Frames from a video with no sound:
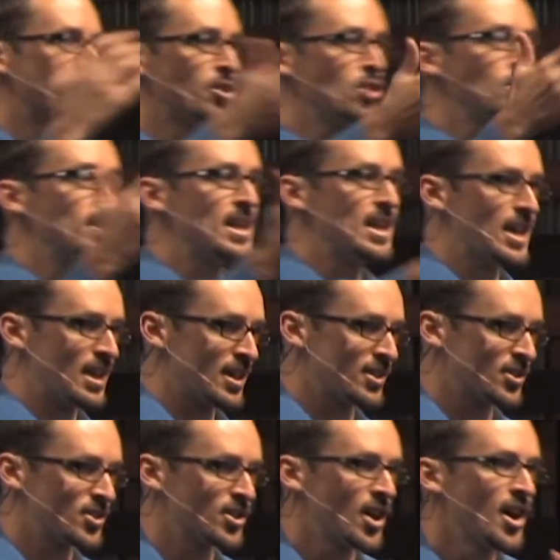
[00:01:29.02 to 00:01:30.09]
of who he
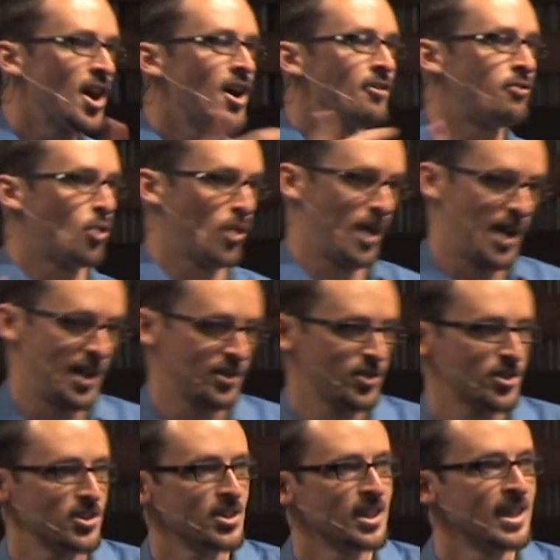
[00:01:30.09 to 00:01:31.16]
is for
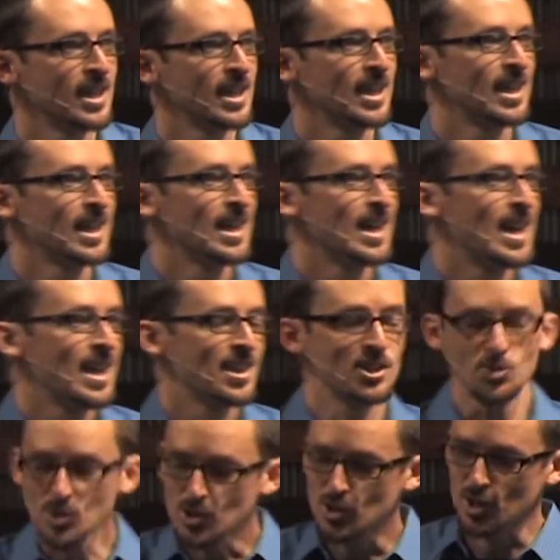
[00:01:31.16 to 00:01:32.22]
us.
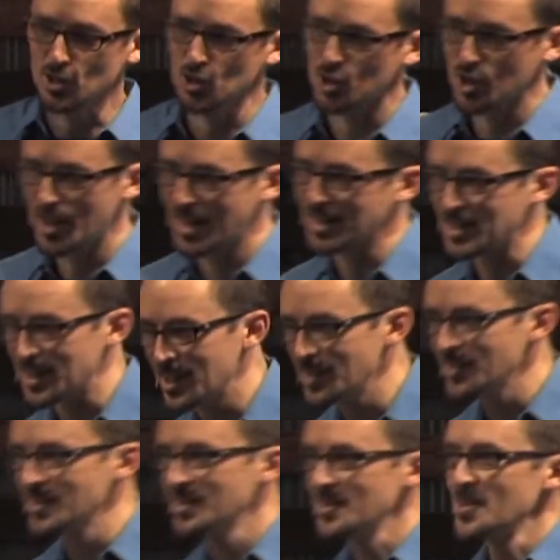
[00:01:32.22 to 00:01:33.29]
This was such a good
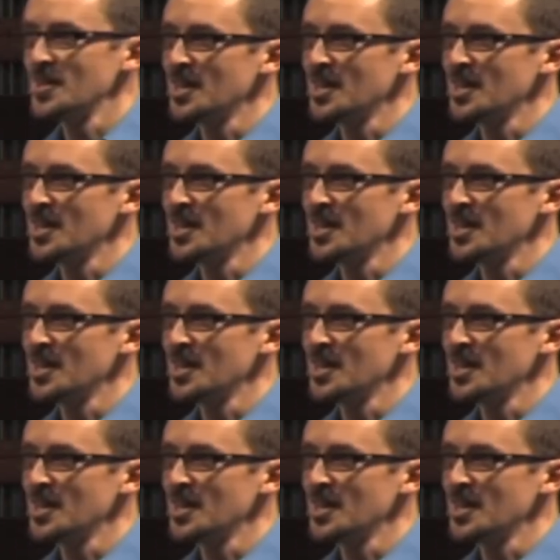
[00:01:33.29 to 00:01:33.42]
idea